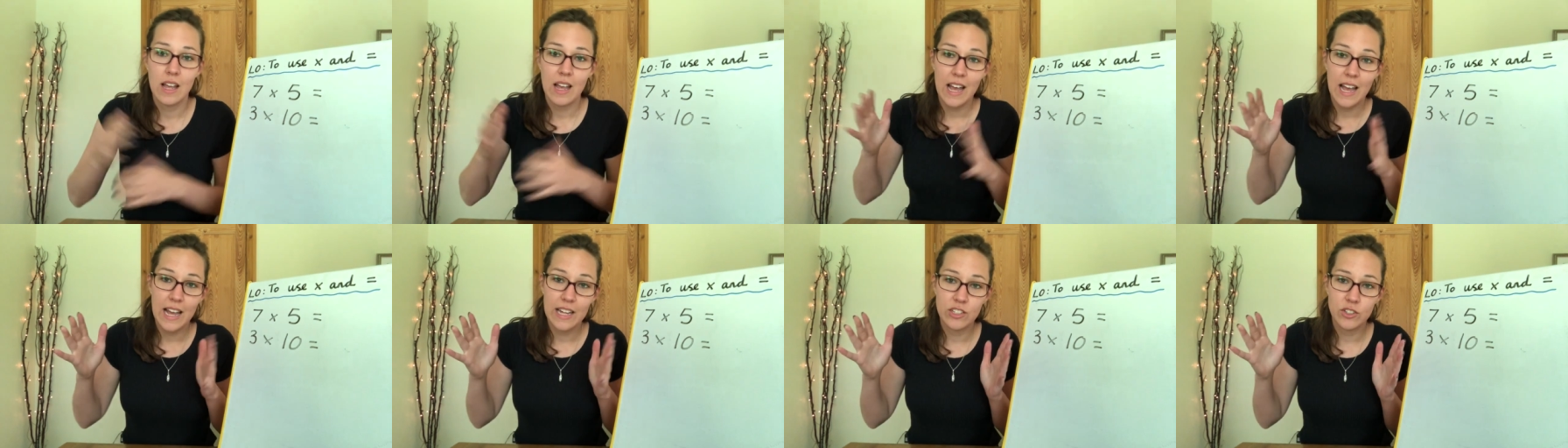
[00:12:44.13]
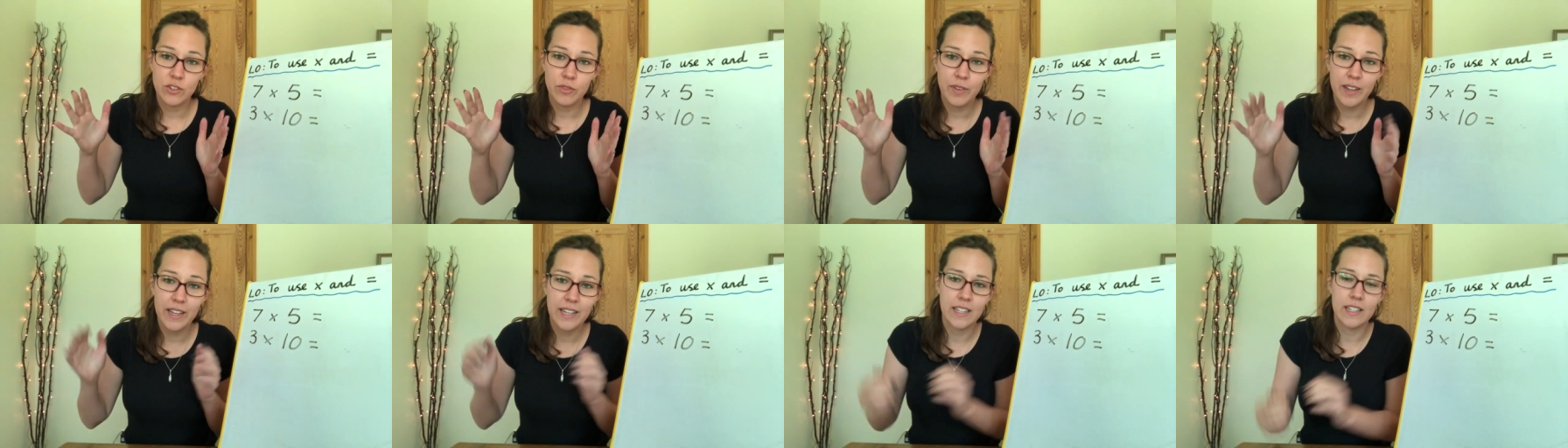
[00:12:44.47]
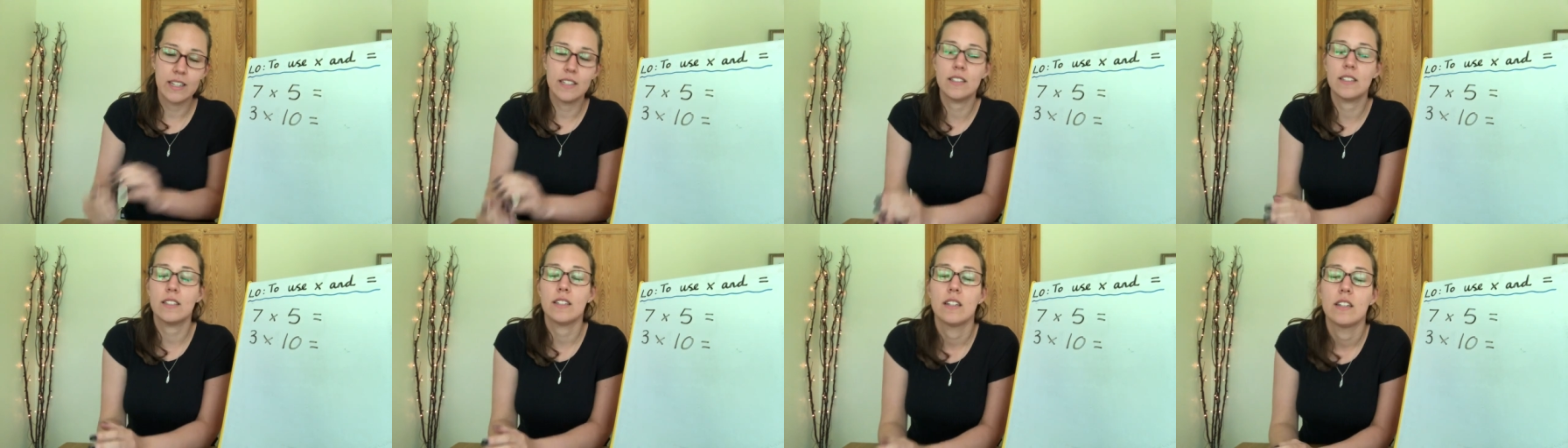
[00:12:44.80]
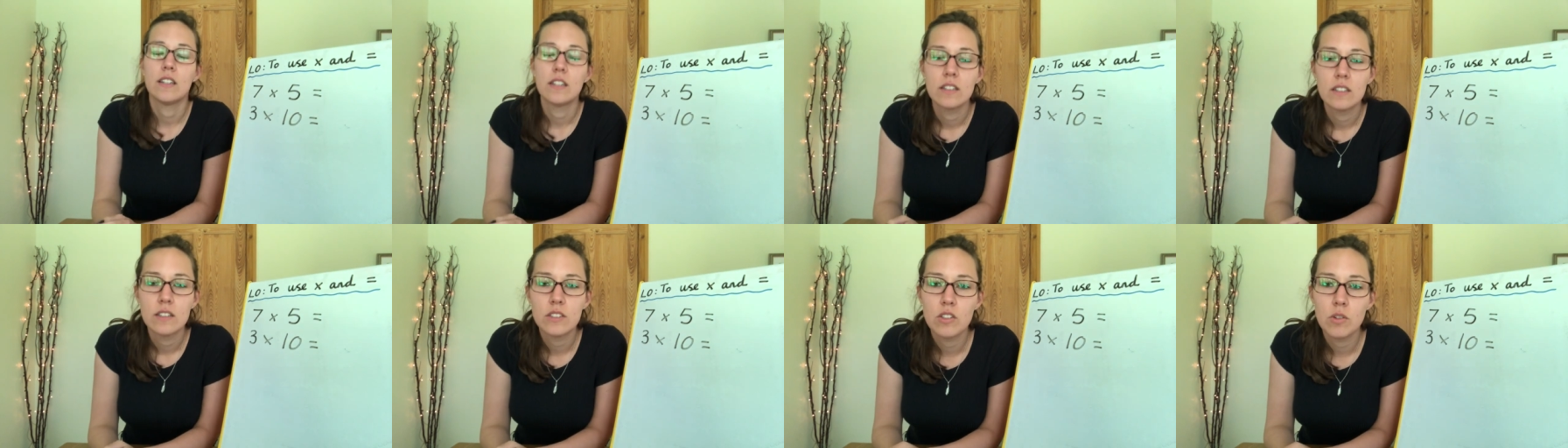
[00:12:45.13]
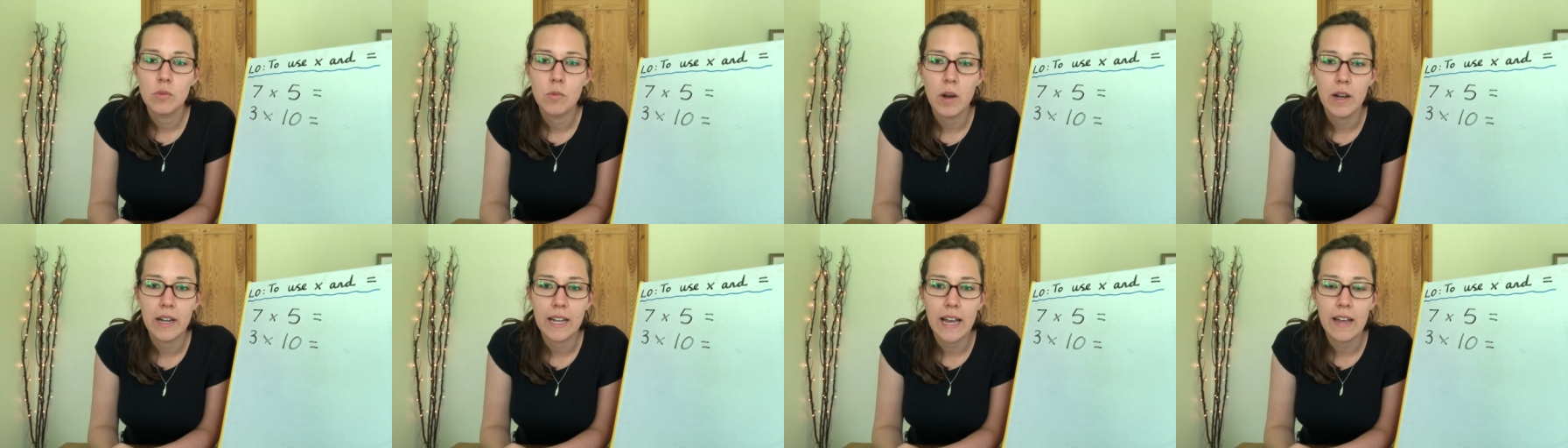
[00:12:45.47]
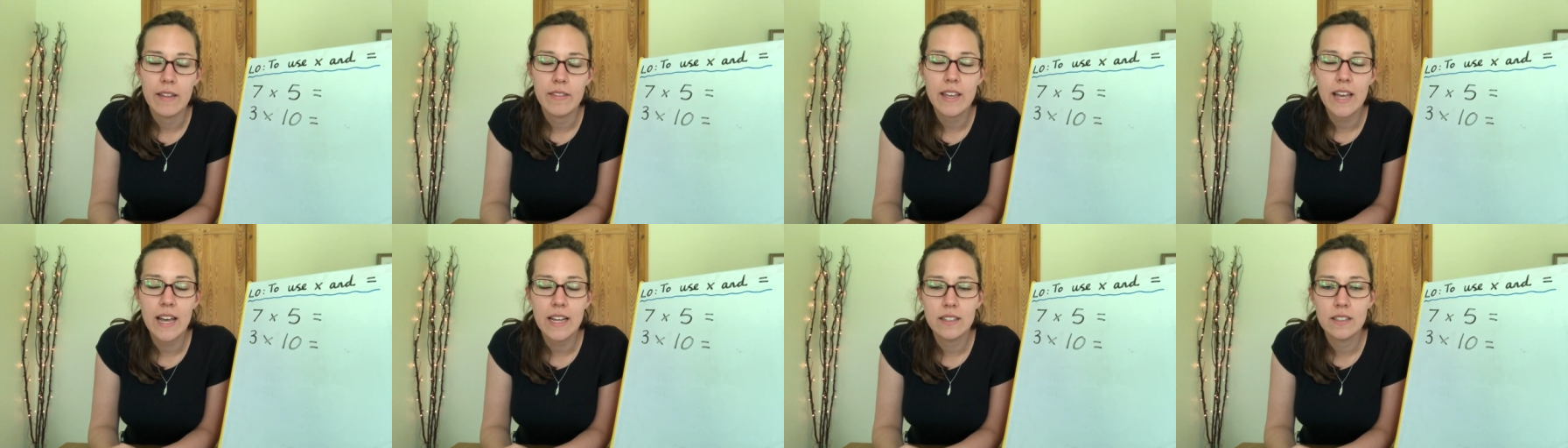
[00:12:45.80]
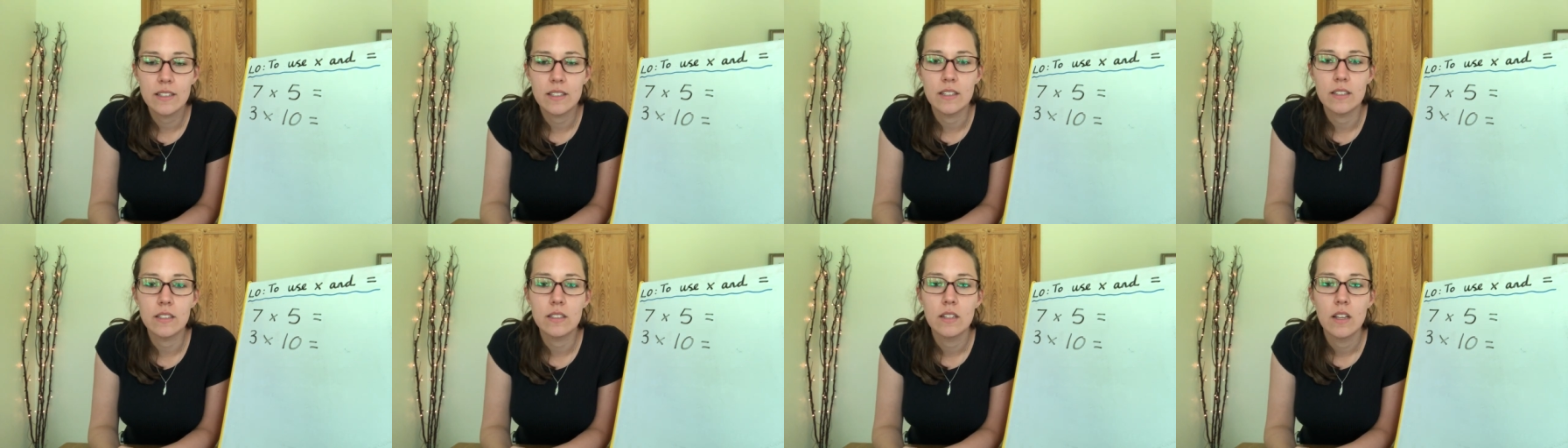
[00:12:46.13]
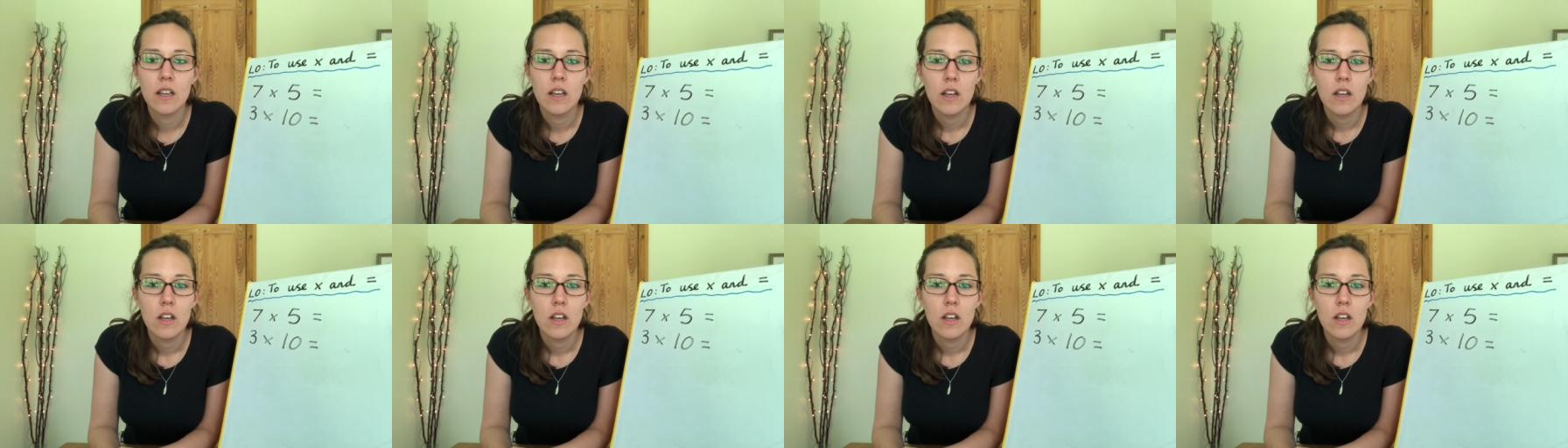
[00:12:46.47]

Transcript: and your fingers to work out the answers.